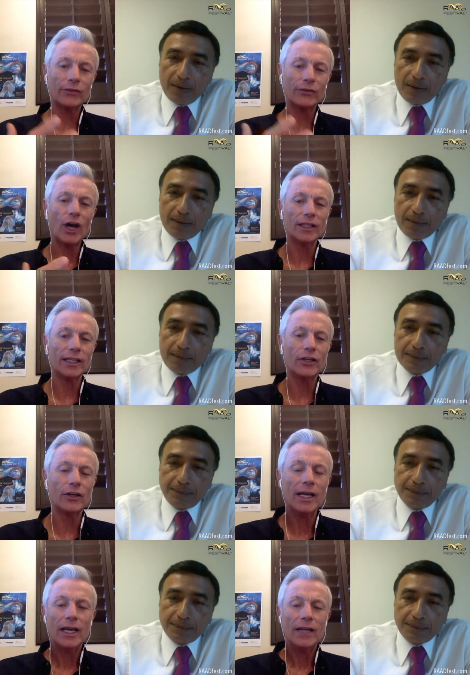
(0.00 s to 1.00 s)
Speaker 1: thought leader,
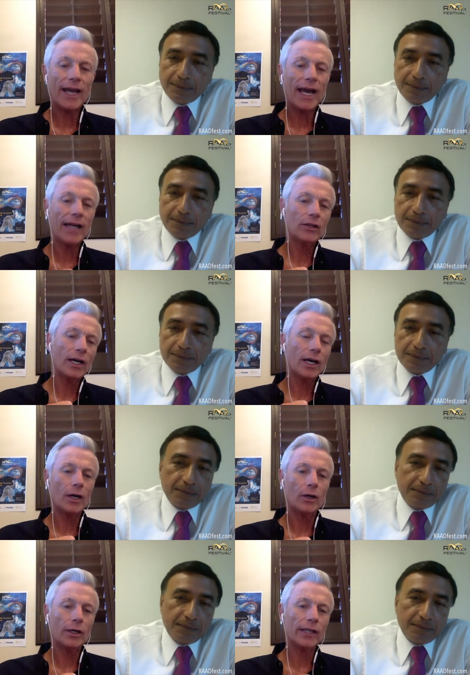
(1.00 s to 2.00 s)
that uh,
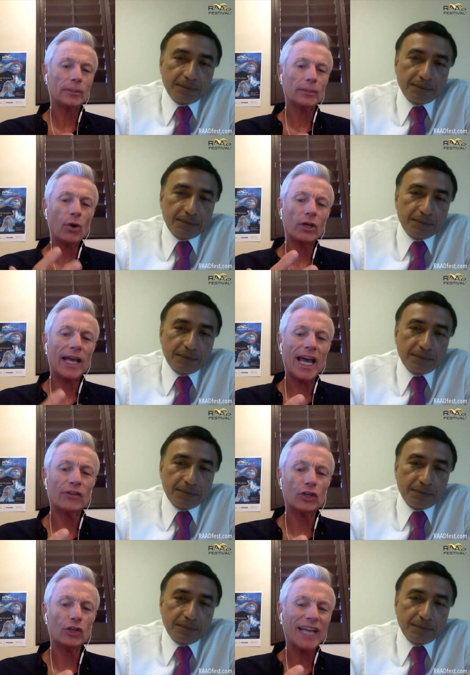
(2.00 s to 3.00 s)
it's important to have a
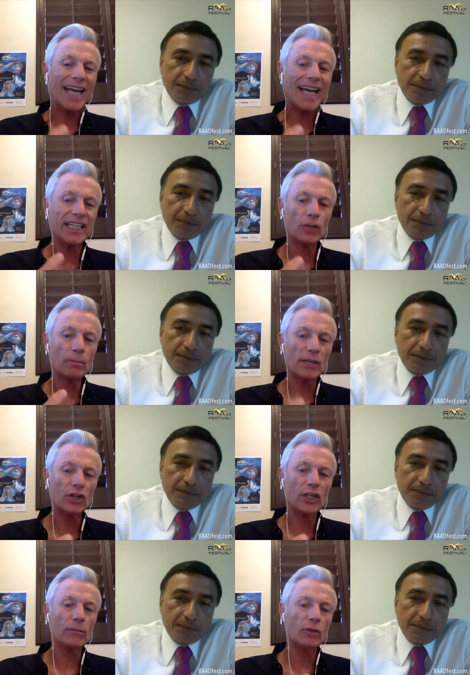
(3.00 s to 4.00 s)
united community
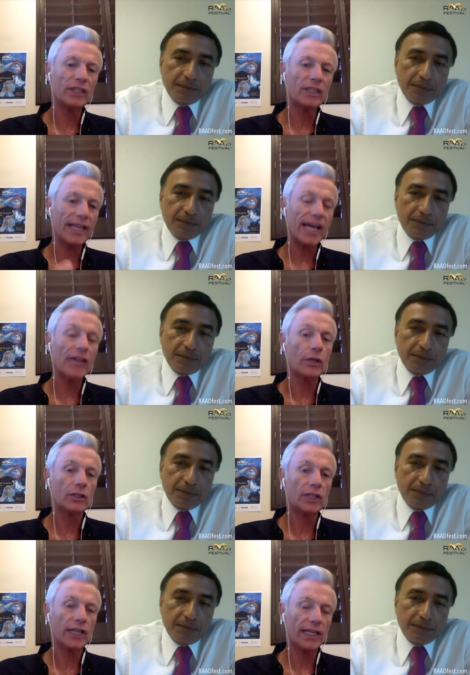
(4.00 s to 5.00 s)
moving together to
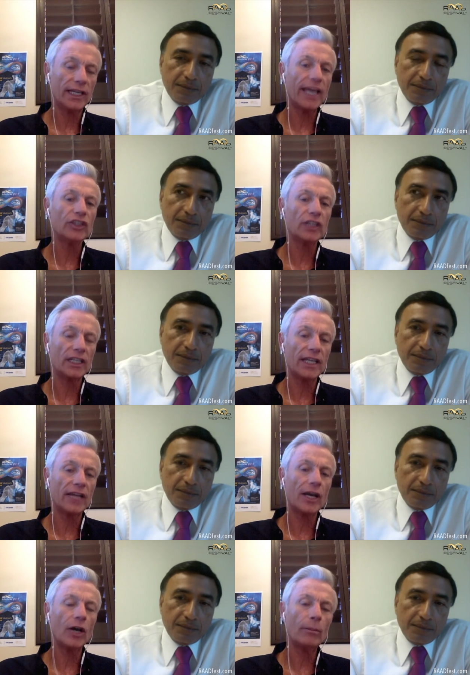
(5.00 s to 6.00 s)
end aging and death?
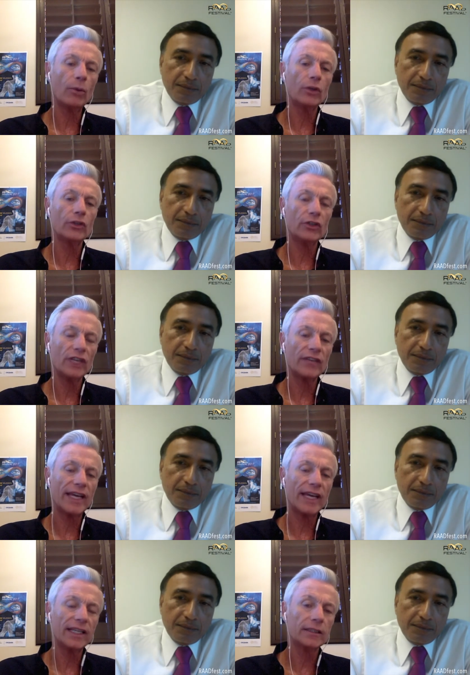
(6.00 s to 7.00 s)
How important do you think that
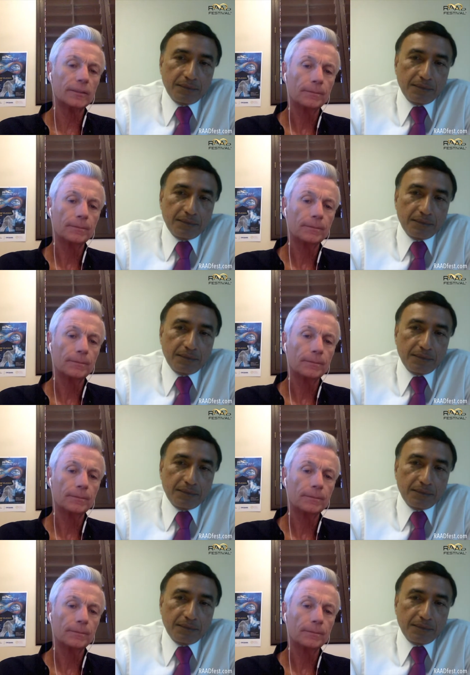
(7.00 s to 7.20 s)
is?